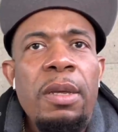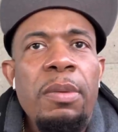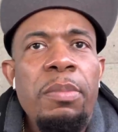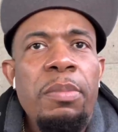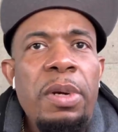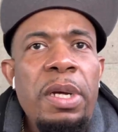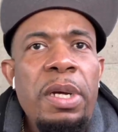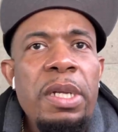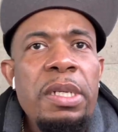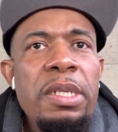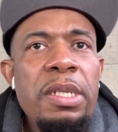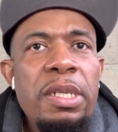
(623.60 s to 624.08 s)

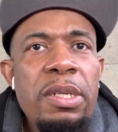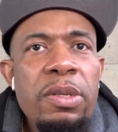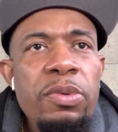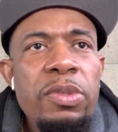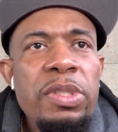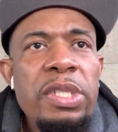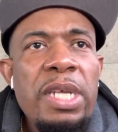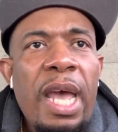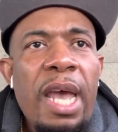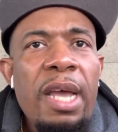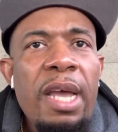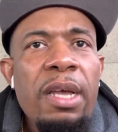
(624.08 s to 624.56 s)
But you
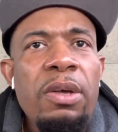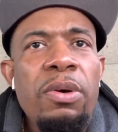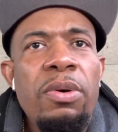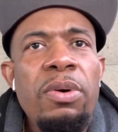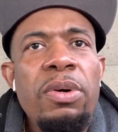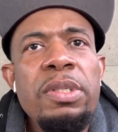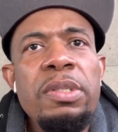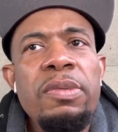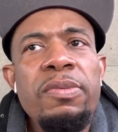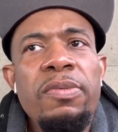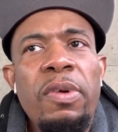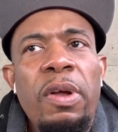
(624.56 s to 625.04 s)
tack
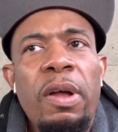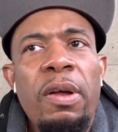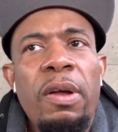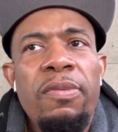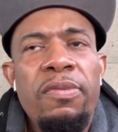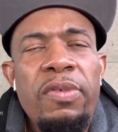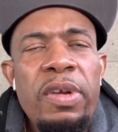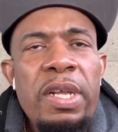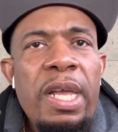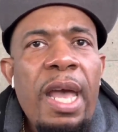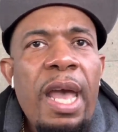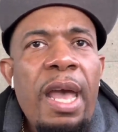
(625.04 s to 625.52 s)
on
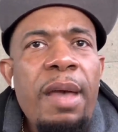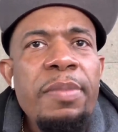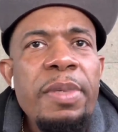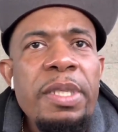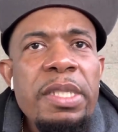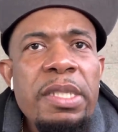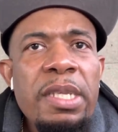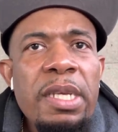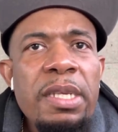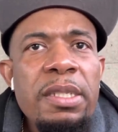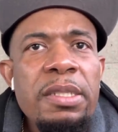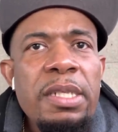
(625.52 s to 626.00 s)
rehab
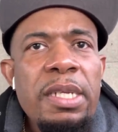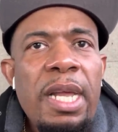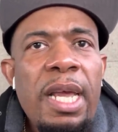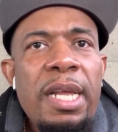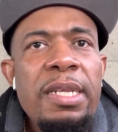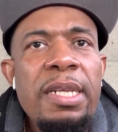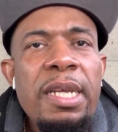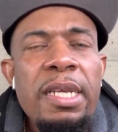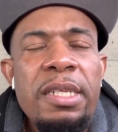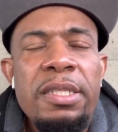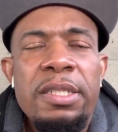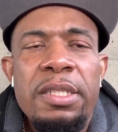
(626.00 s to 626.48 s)
and things of that
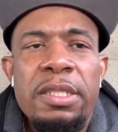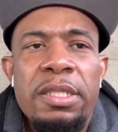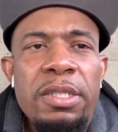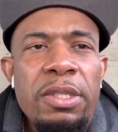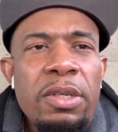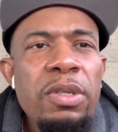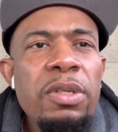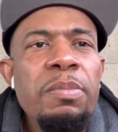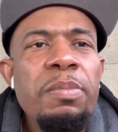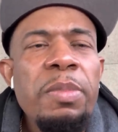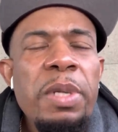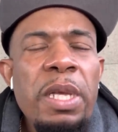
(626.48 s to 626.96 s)
nature, it's
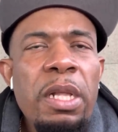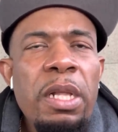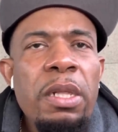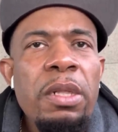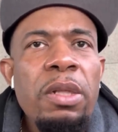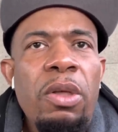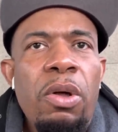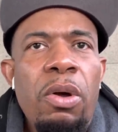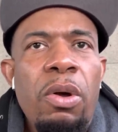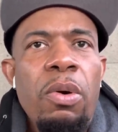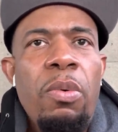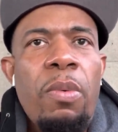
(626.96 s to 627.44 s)
going to be a
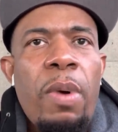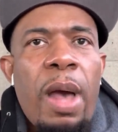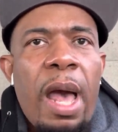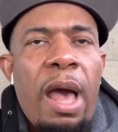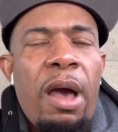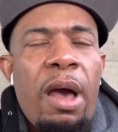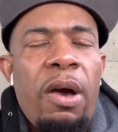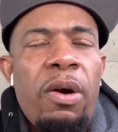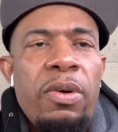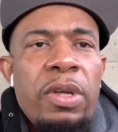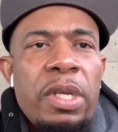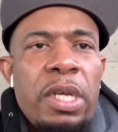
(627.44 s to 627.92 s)
long
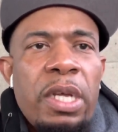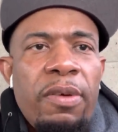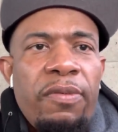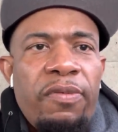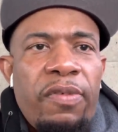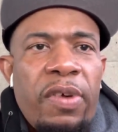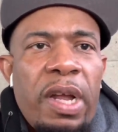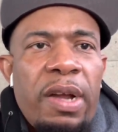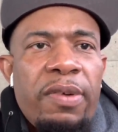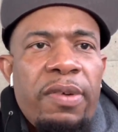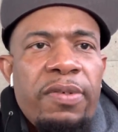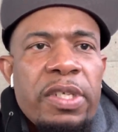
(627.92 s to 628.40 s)
while
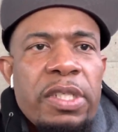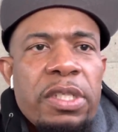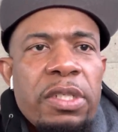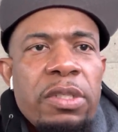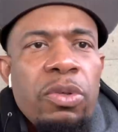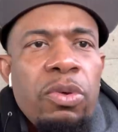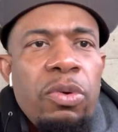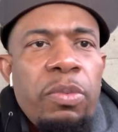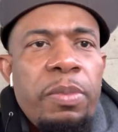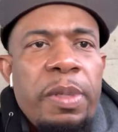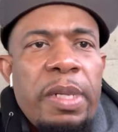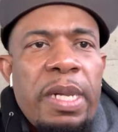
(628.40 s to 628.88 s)
for Erickson
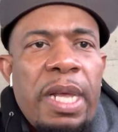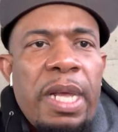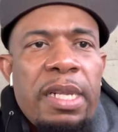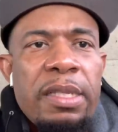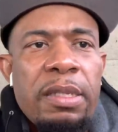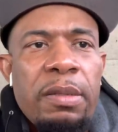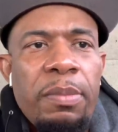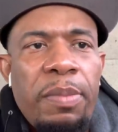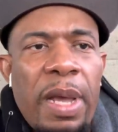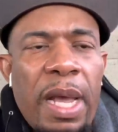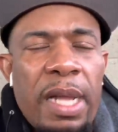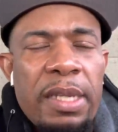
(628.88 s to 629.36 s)
Lubin at
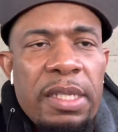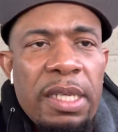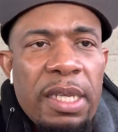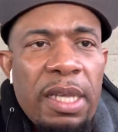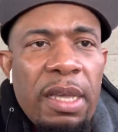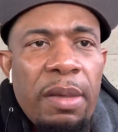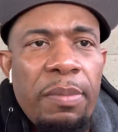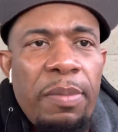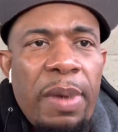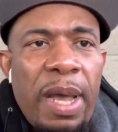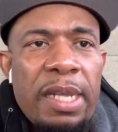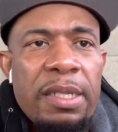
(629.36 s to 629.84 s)
the back to
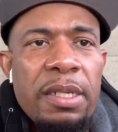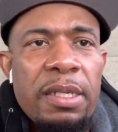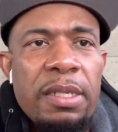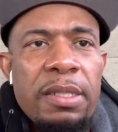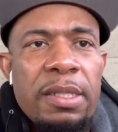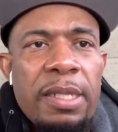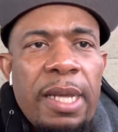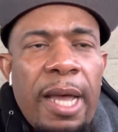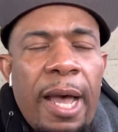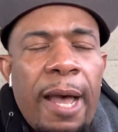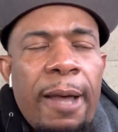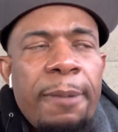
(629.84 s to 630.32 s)
get back to the
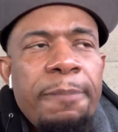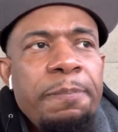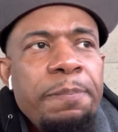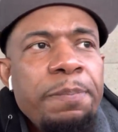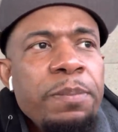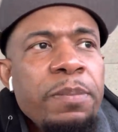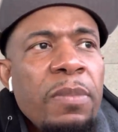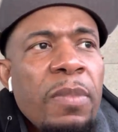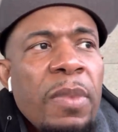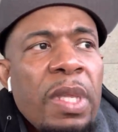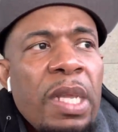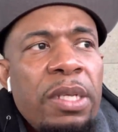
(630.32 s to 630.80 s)
top.
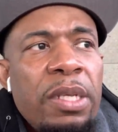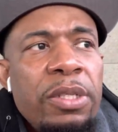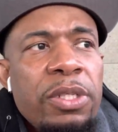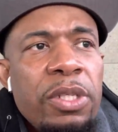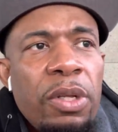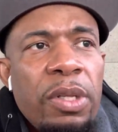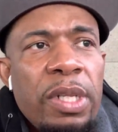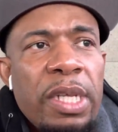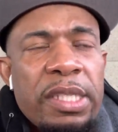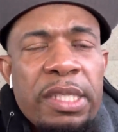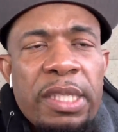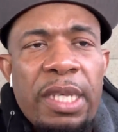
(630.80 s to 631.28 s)

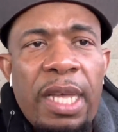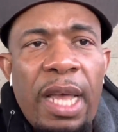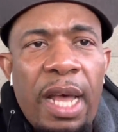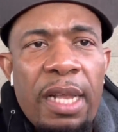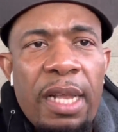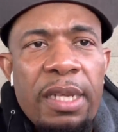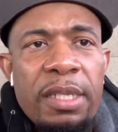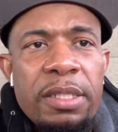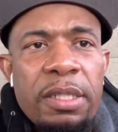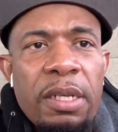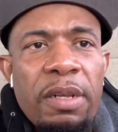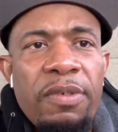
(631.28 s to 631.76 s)
So let's see how
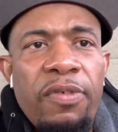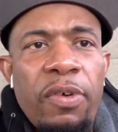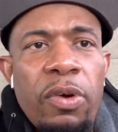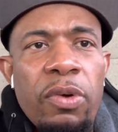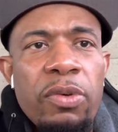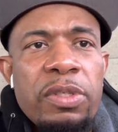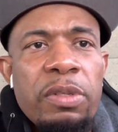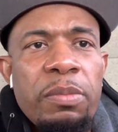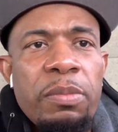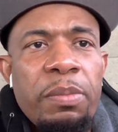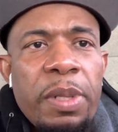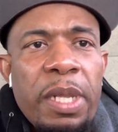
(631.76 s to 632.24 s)
this
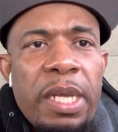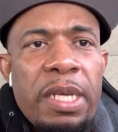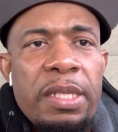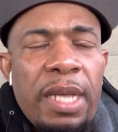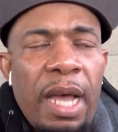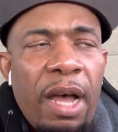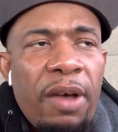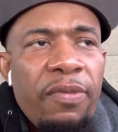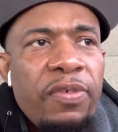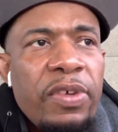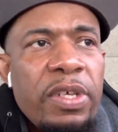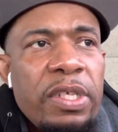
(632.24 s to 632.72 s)
unfolds and plays
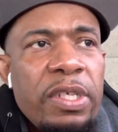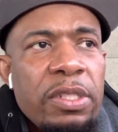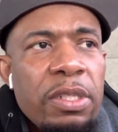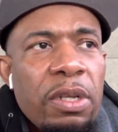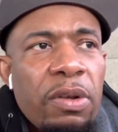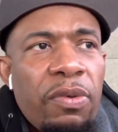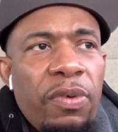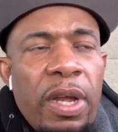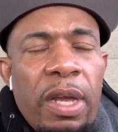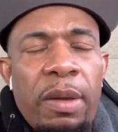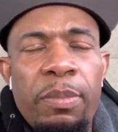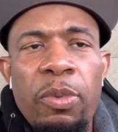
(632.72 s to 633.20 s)
out for his
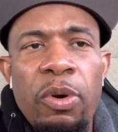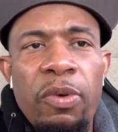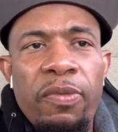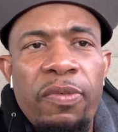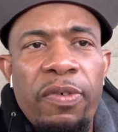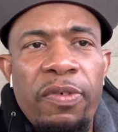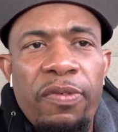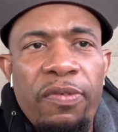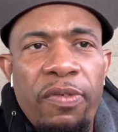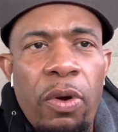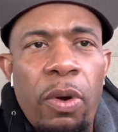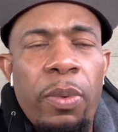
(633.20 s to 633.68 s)
career
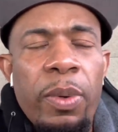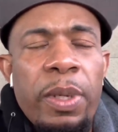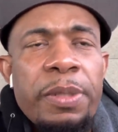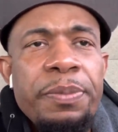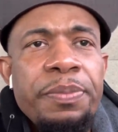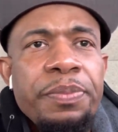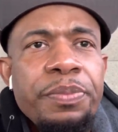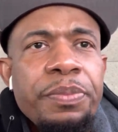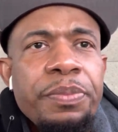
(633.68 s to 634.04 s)
moving forward.